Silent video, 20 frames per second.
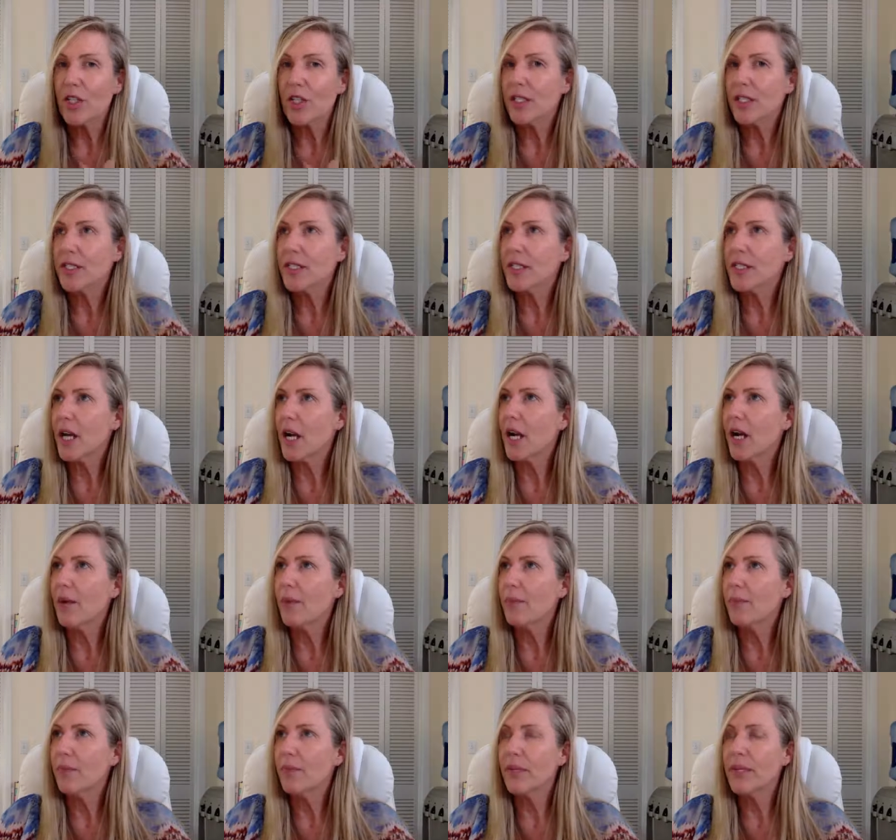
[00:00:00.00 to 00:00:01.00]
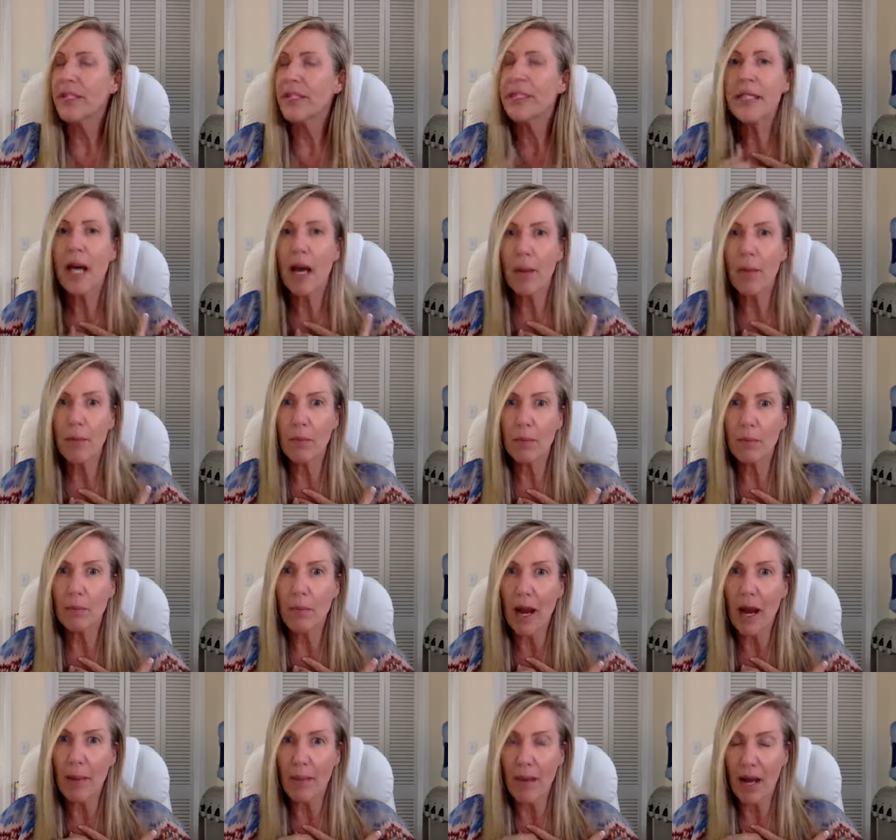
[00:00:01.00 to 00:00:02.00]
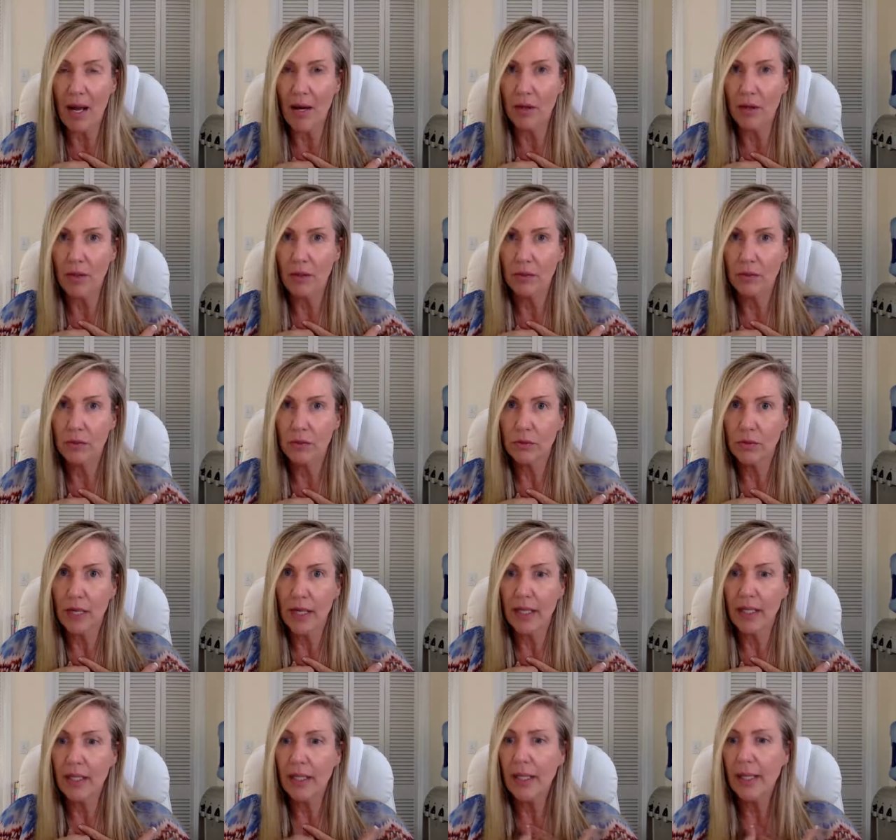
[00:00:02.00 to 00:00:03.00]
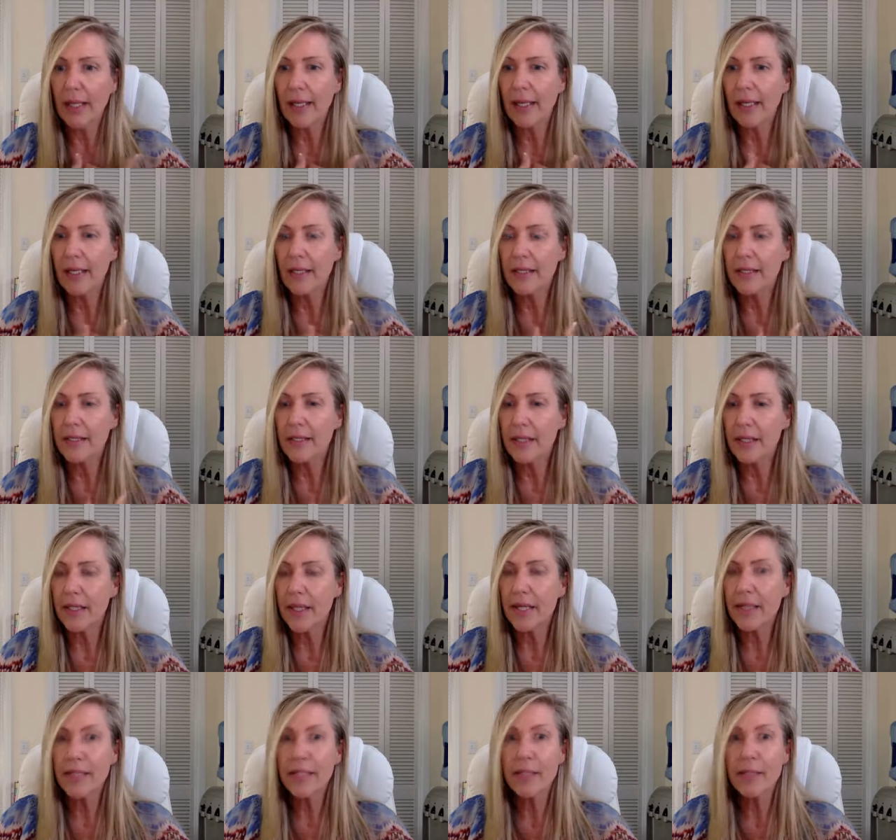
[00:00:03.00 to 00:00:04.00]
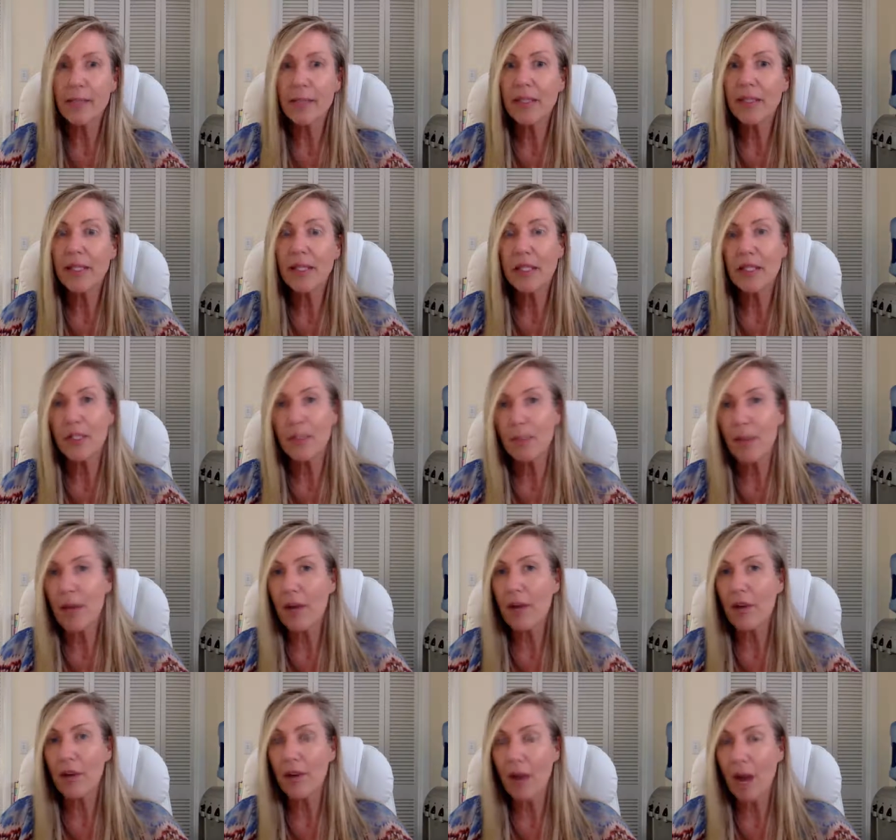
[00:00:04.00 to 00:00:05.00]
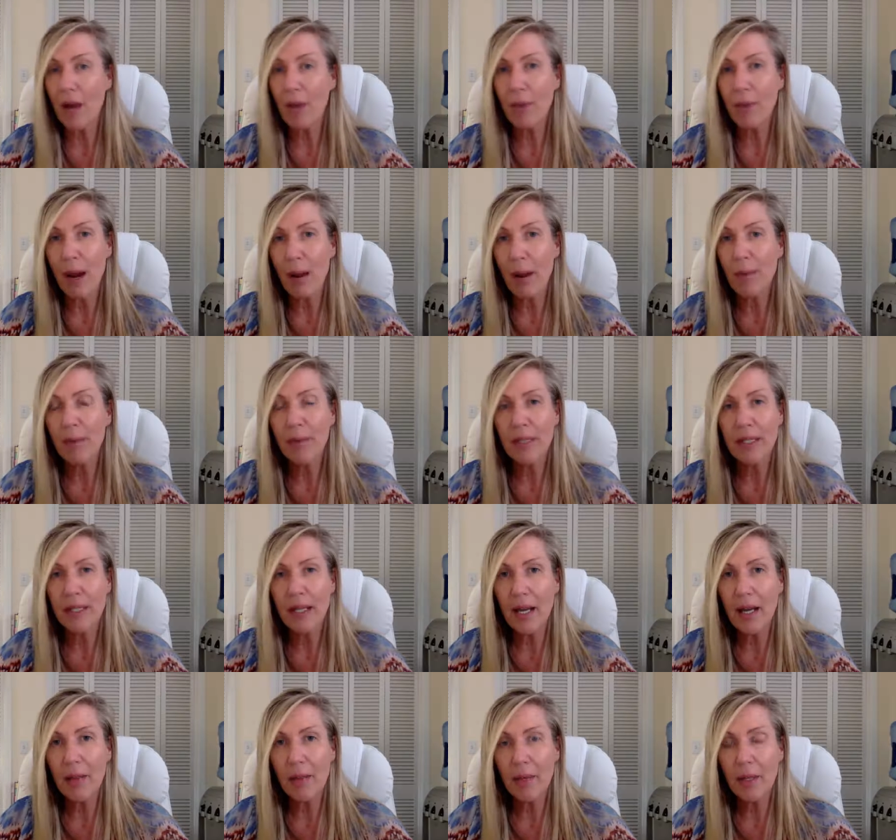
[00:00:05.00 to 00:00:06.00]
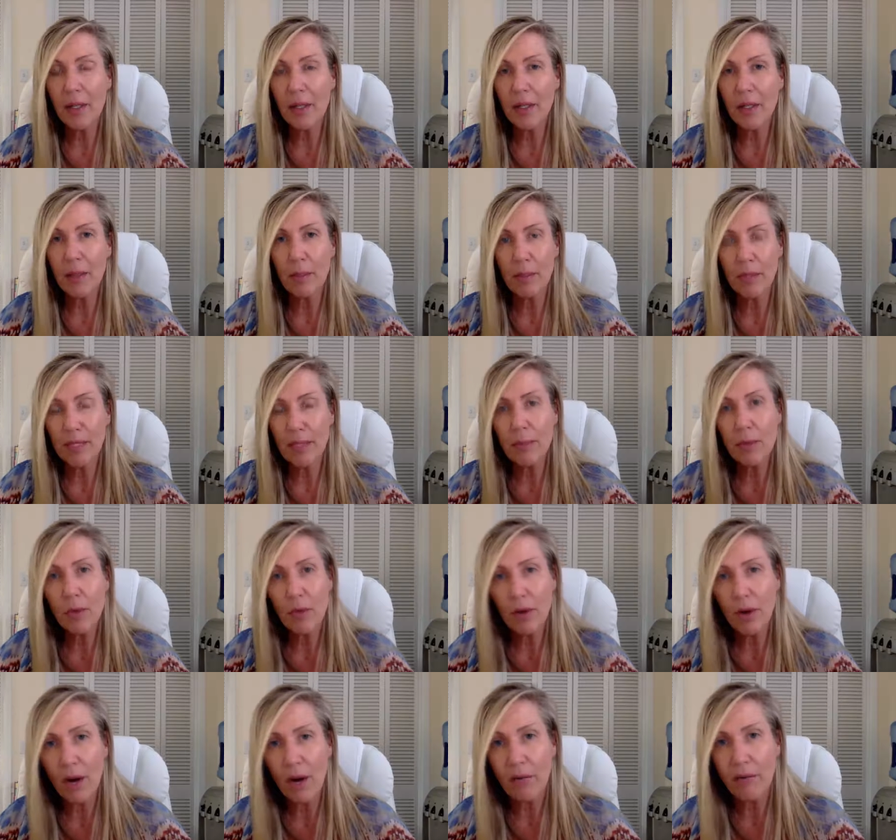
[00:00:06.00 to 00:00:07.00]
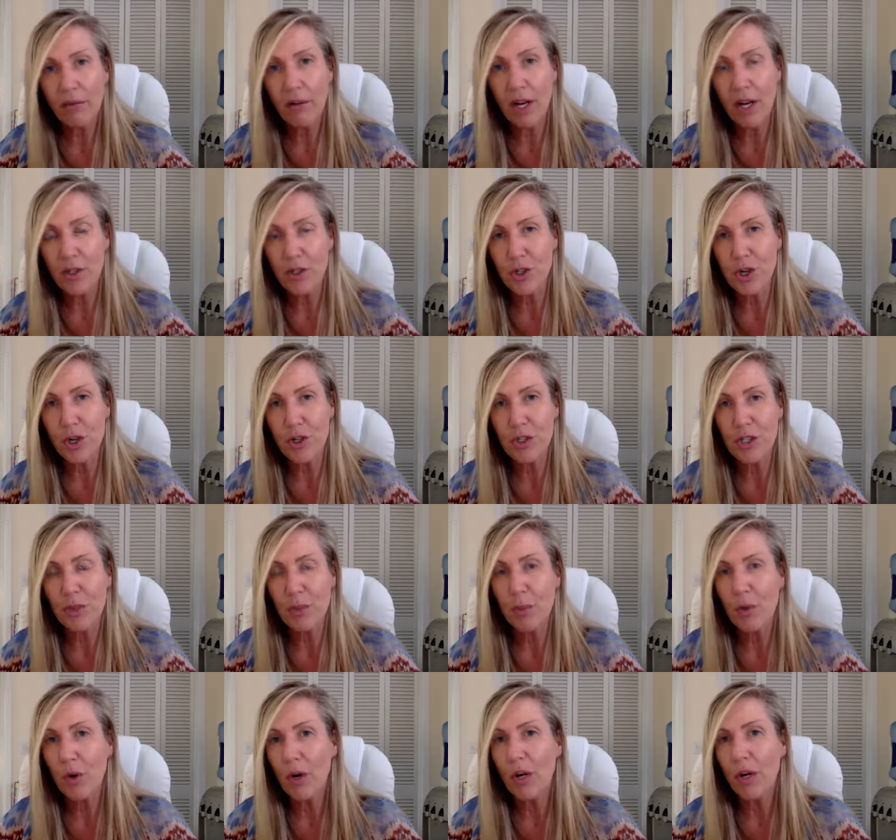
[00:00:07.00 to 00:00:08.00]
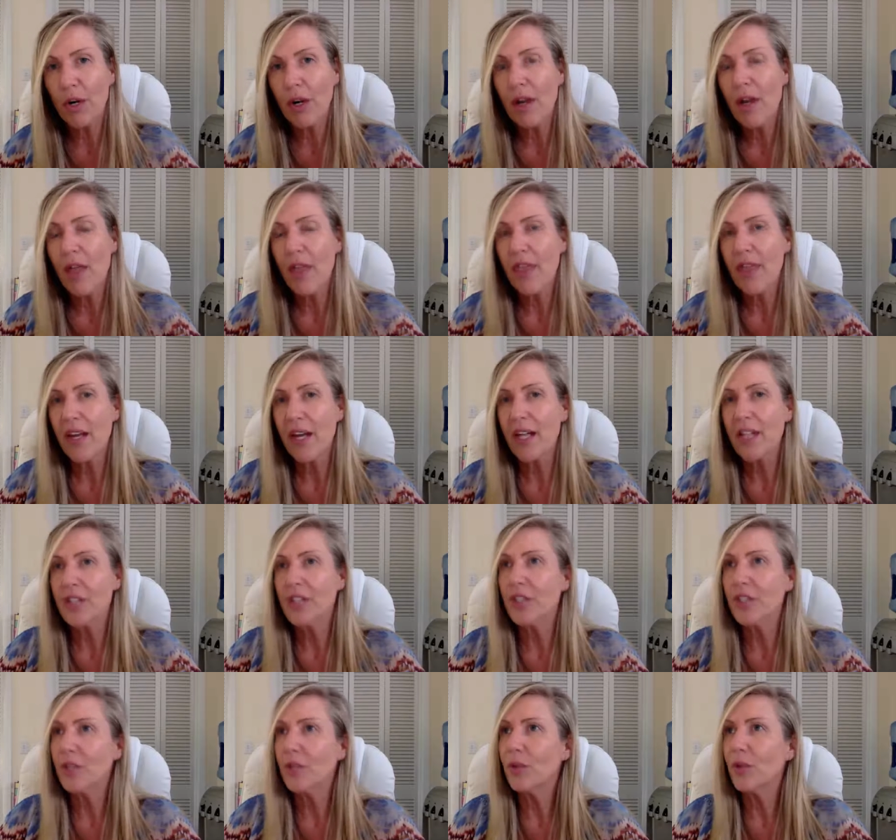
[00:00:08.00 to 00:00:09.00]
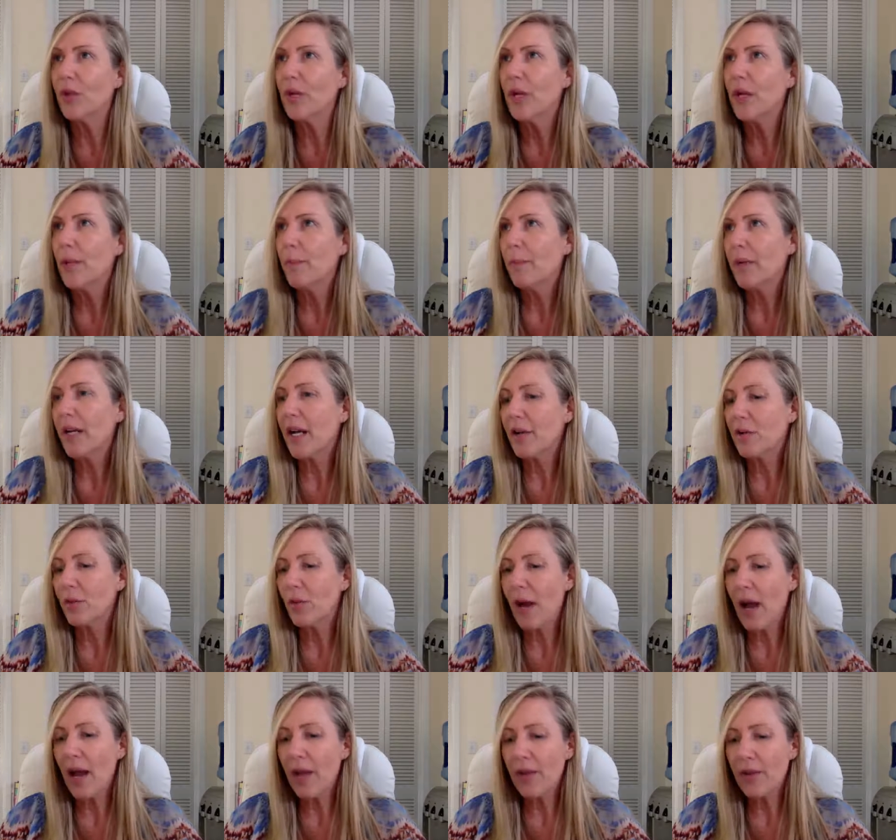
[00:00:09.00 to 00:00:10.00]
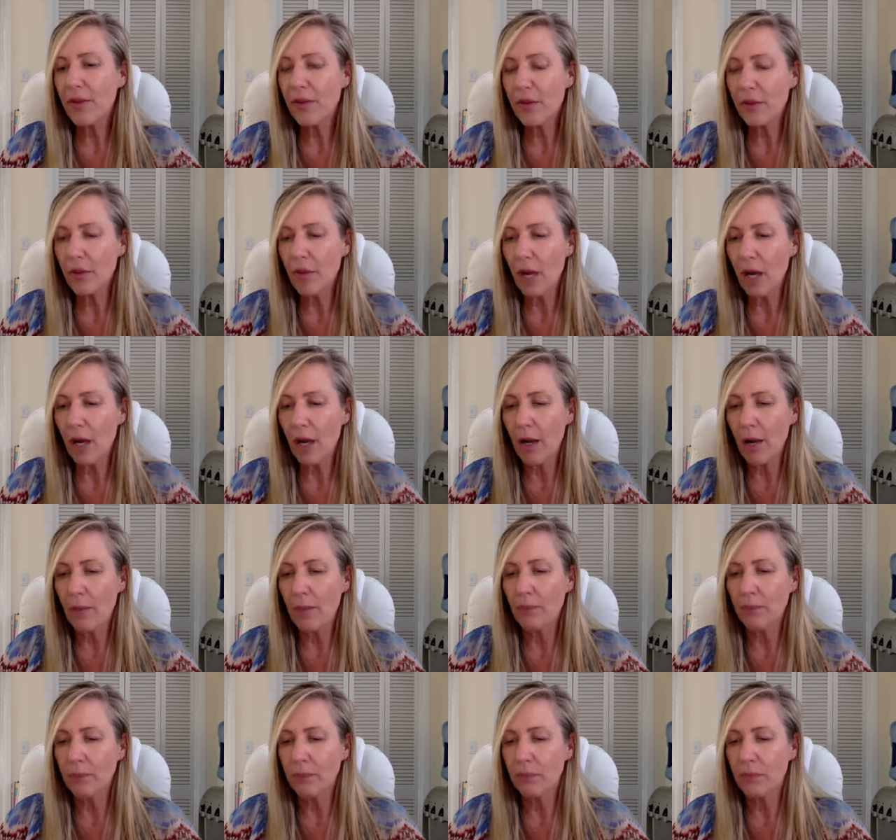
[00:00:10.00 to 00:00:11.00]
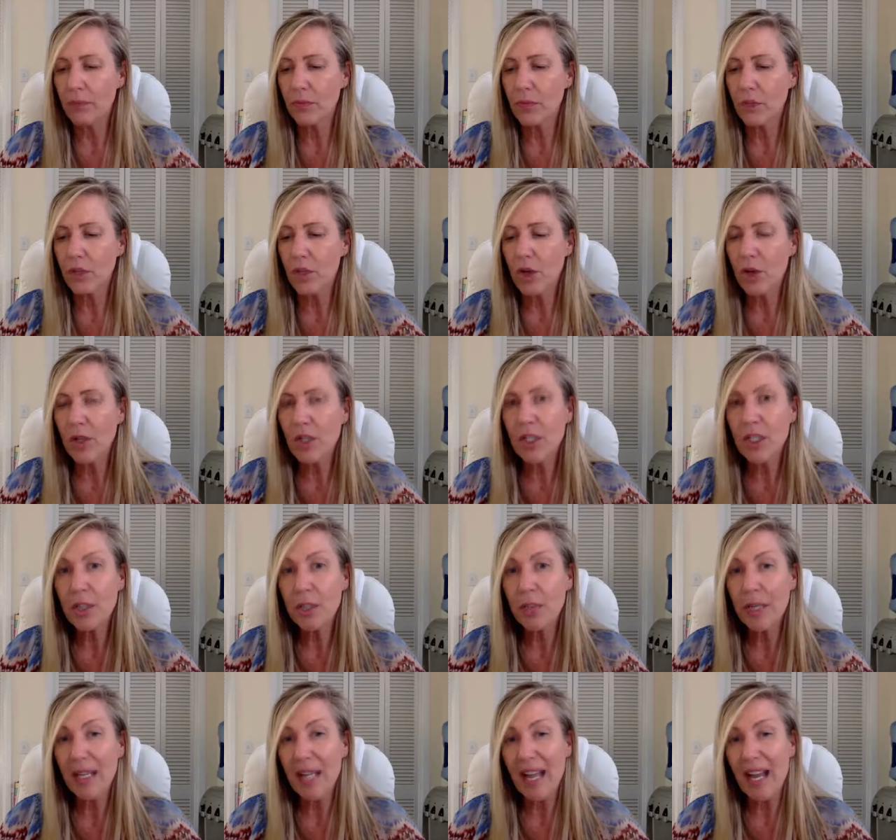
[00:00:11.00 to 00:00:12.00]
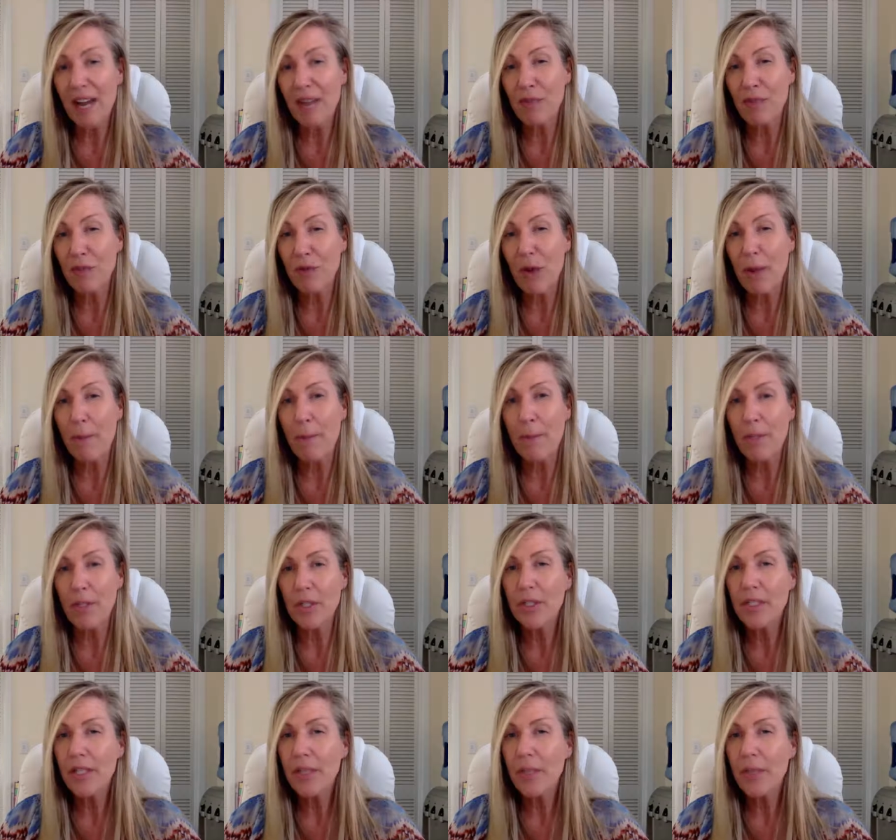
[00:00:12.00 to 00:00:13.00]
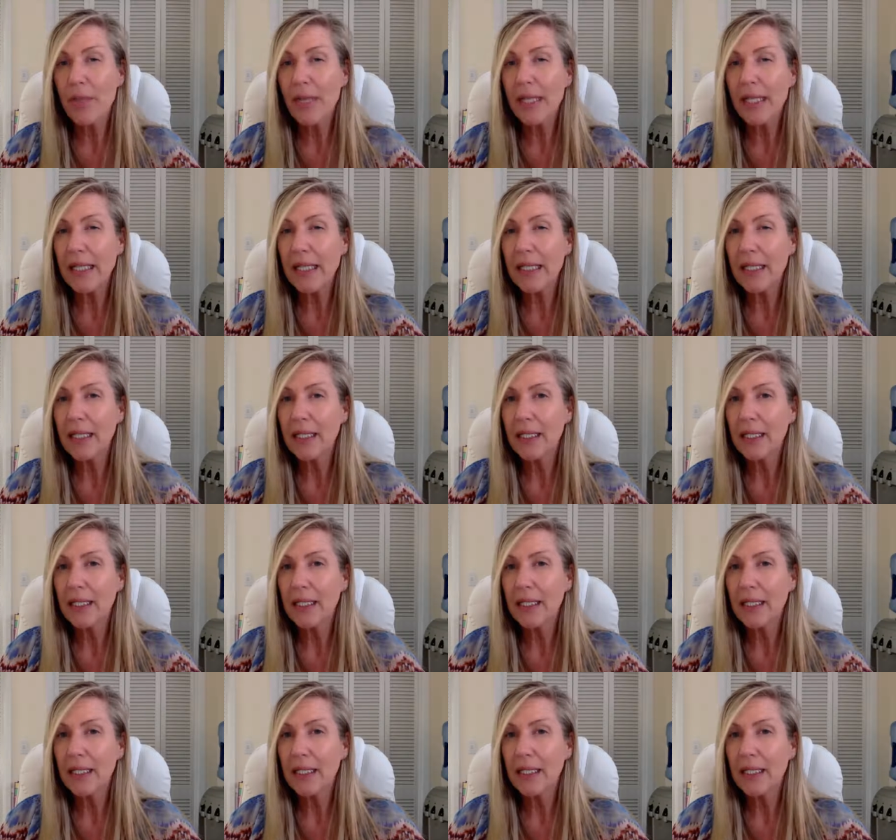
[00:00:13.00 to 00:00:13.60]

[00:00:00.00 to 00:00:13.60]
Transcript: just, it's not my model, right? And that doesn't mean that it's better. I probably am a complete moron for not charging more than I do, but I'd rather charge somebody after I book something